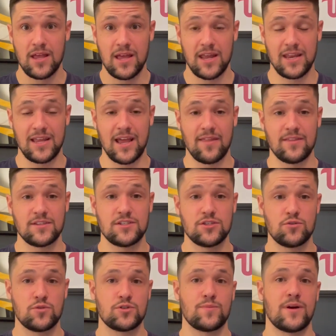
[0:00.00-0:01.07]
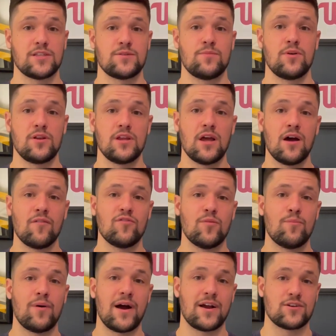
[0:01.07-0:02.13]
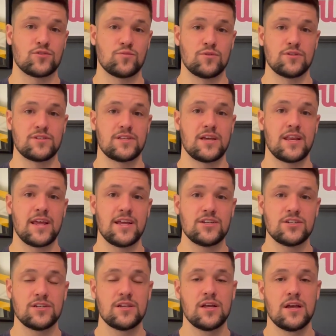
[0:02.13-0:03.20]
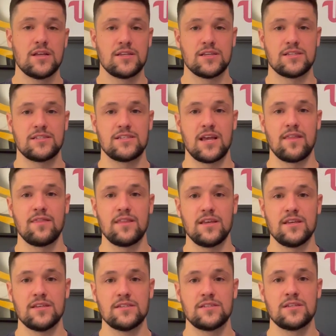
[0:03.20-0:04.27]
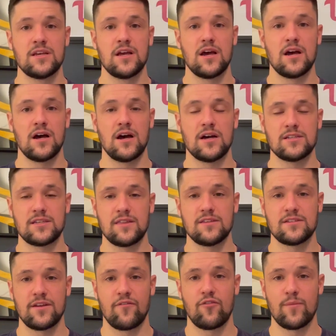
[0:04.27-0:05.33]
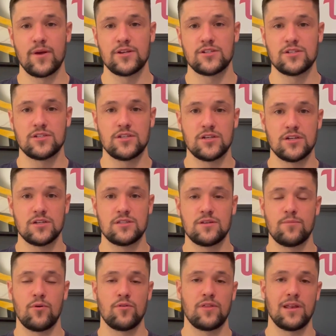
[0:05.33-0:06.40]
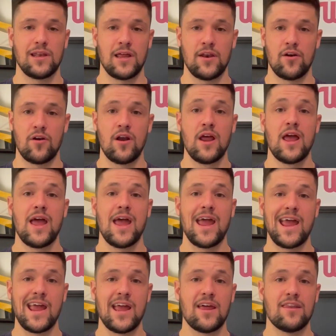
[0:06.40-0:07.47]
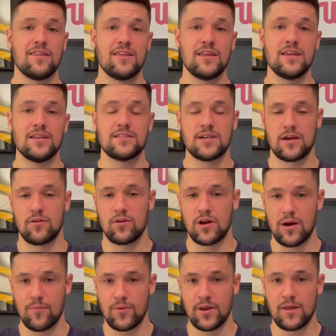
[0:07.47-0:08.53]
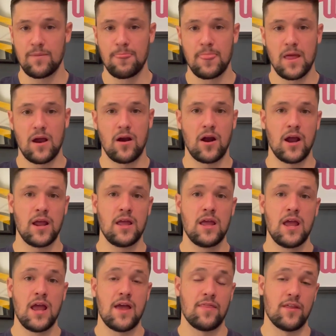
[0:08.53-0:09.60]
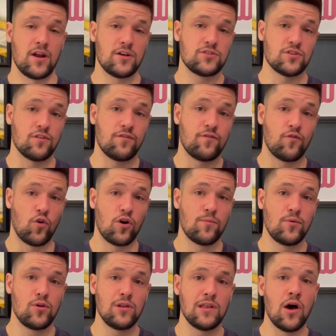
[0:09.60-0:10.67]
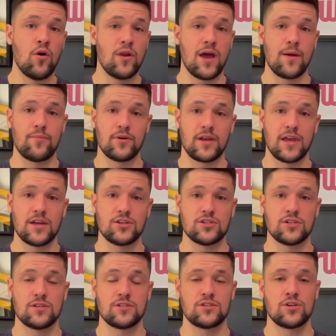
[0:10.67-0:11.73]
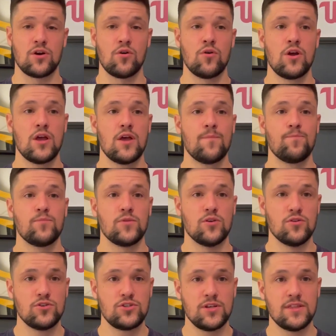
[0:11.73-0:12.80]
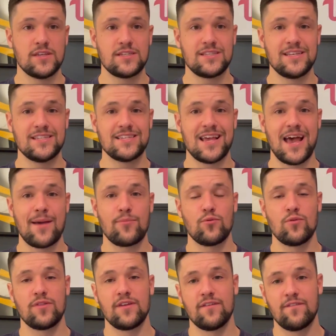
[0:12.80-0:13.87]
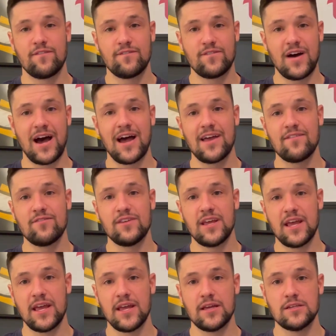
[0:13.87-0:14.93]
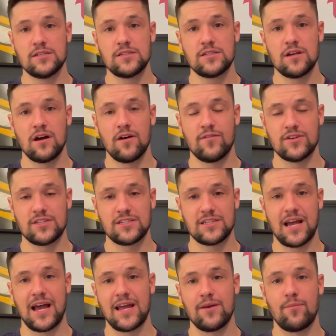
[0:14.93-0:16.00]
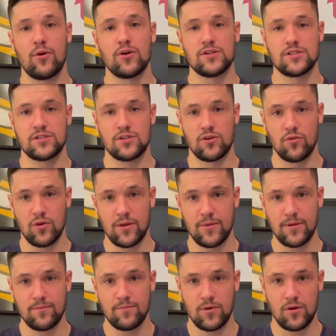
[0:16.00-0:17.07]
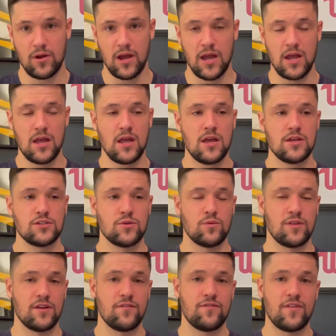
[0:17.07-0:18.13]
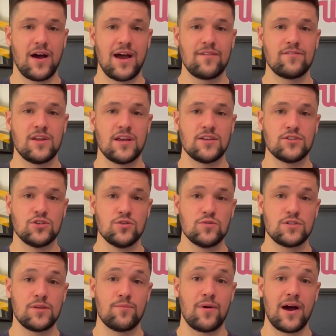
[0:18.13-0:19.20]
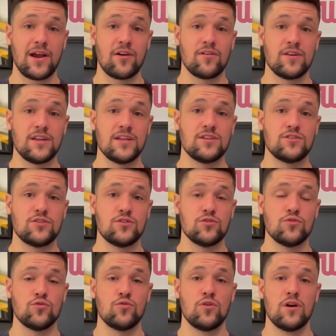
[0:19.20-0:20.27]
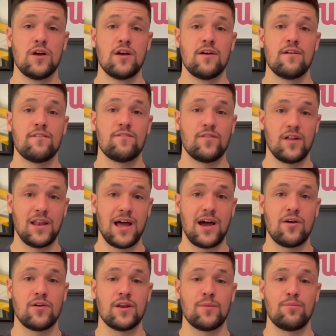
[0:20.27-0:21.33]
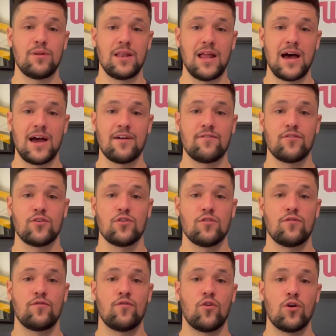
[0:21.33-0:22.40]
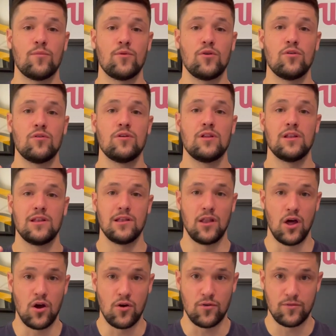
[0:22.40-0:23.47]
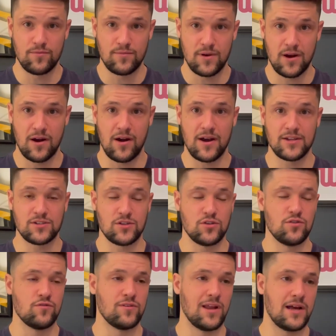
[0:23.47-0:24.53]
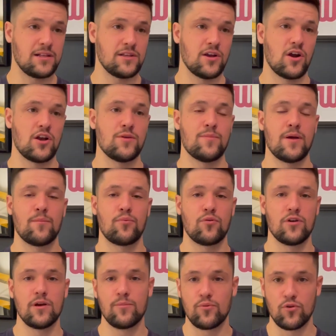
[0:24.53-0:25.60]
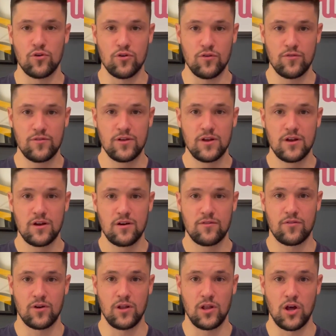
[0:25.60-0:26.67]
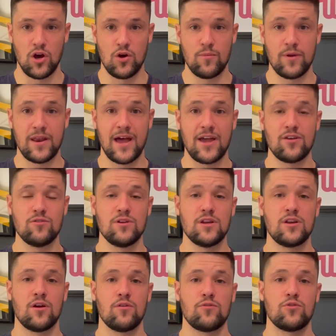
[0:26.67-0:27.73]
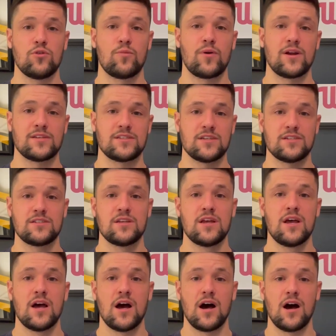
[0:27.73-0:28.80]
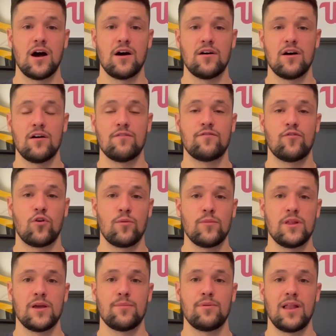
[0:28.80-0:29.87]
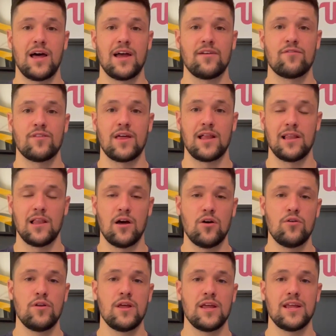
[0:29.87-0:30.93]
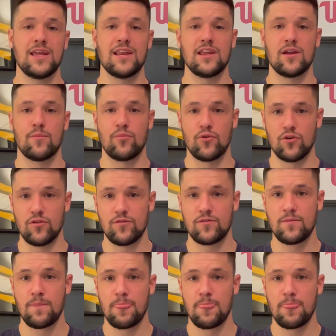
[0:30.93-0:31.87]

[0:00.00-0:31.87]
And again, this is the responsibility of the buyer's real estate agent to send this information to both the lender and the title company. All right. And then also formal loan application. So usually this needs to happen within 5 days of a signed purchase agreement. Okay. So within 5 days, you as the buyer need to fill out and apply for your formal loan. All right. So you've likely already been pre-approved for a loan, but now you need to go through the process of formally applying for that loan and getting approved.